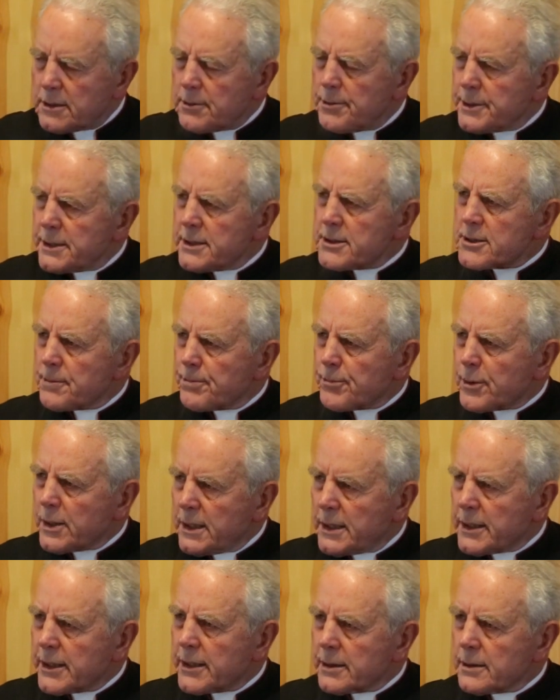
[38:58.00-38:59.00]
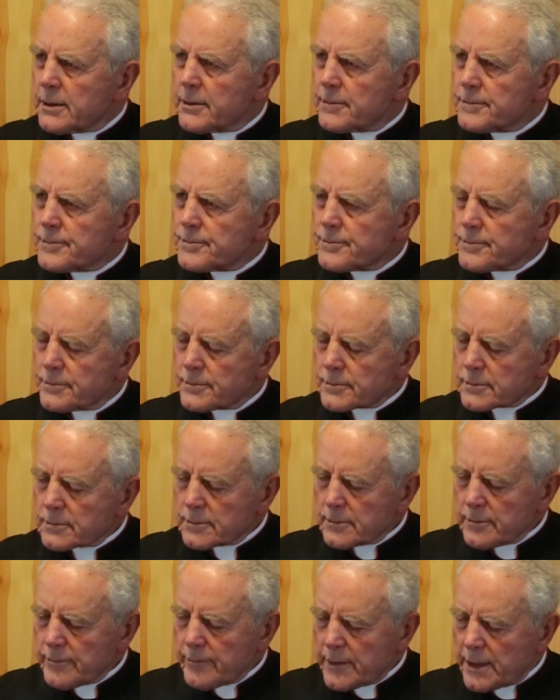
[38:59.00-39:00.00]
begins applying
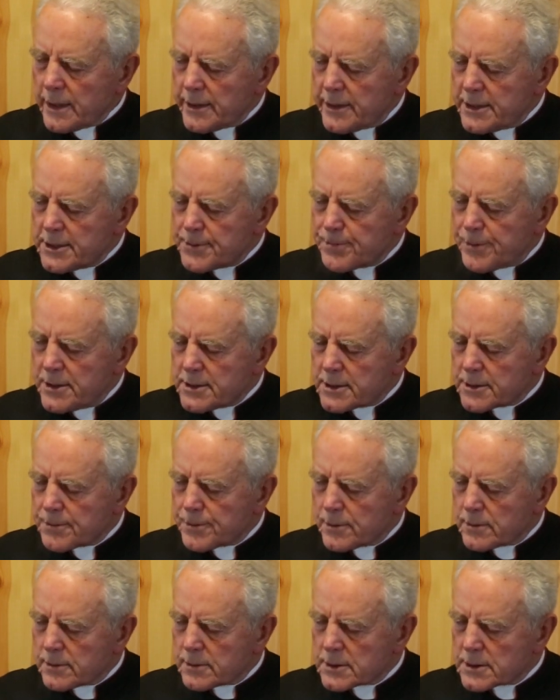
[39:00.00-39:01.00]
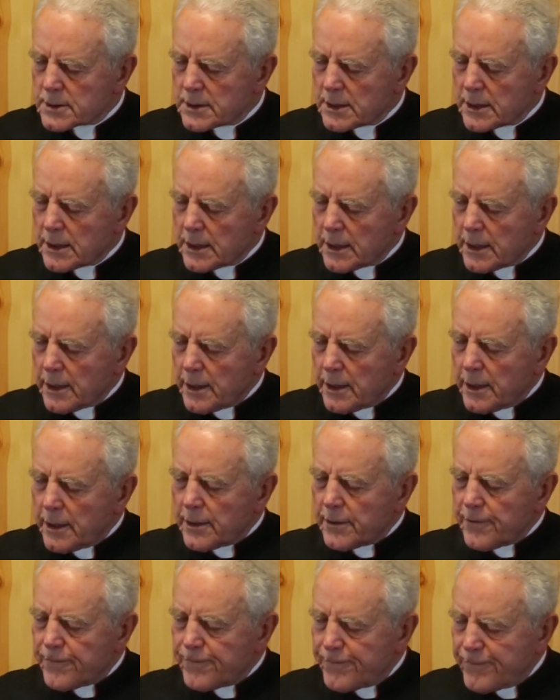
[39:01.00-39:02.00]
these principles.
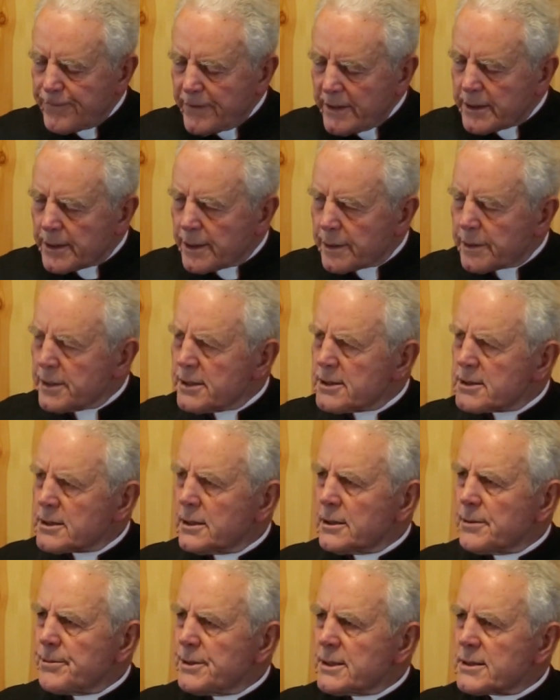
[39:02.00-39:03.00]
The faith is going